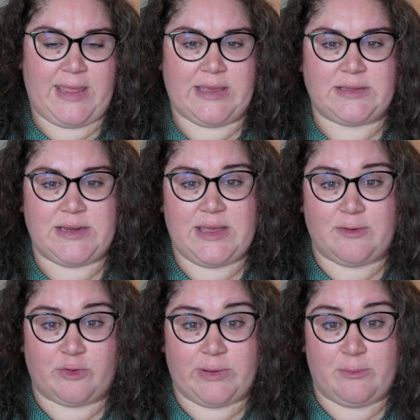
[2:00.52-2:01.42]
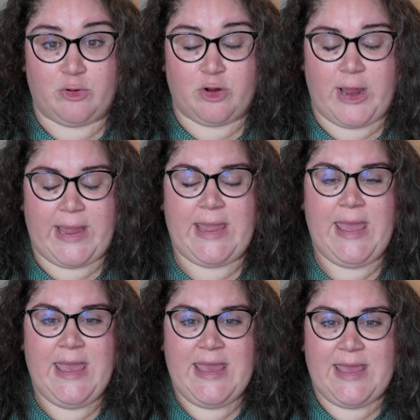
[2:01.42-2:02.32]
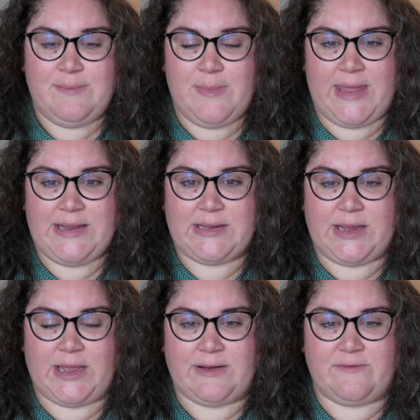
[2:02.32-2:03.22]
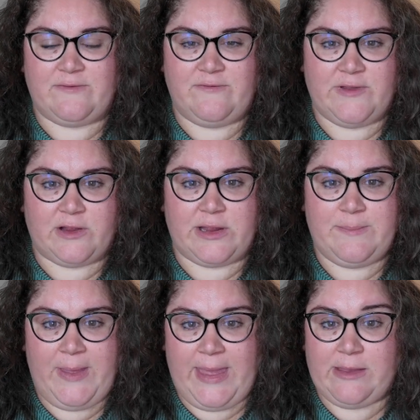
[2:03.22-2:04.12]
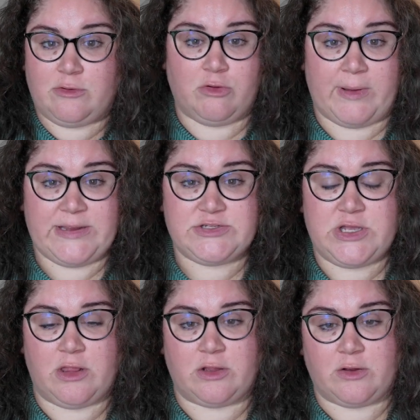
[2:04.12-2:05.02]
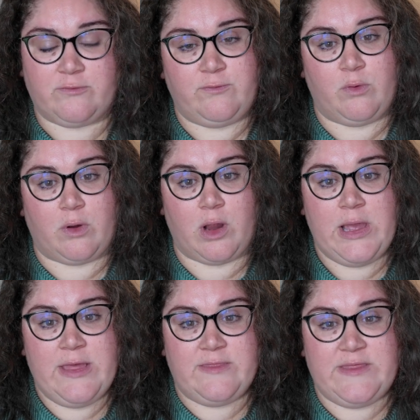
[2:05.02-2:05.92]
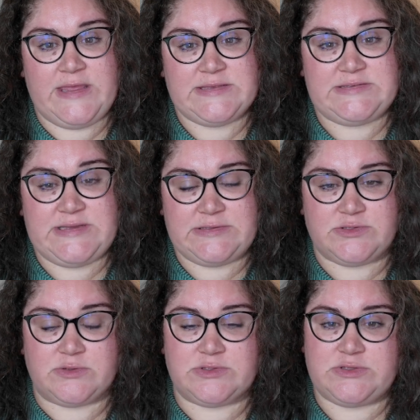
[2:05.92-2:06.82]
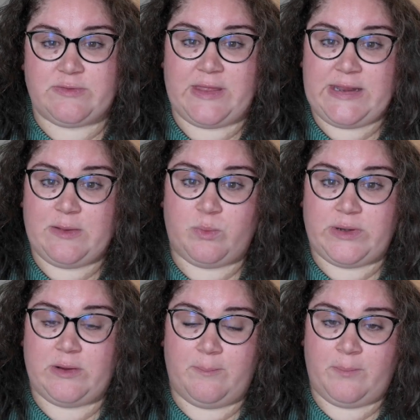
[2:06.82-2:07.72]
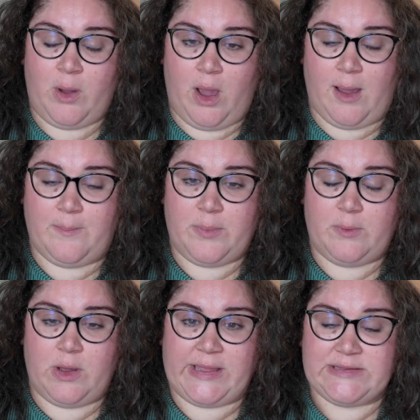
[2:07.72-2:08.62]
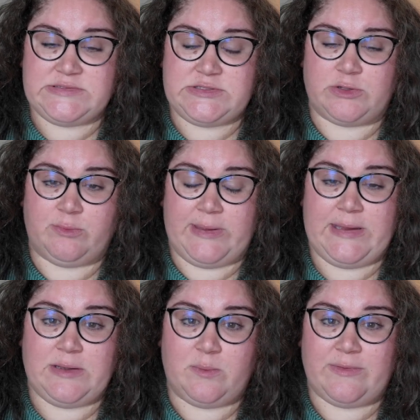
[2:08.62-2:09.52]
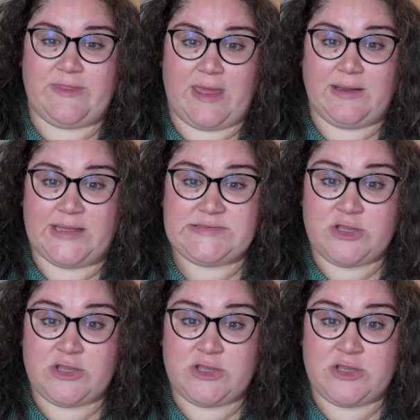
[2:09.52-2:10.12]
and agreeable gray and made a kind of a very pale grayish color for the stencil so that it would pop against the green with that nice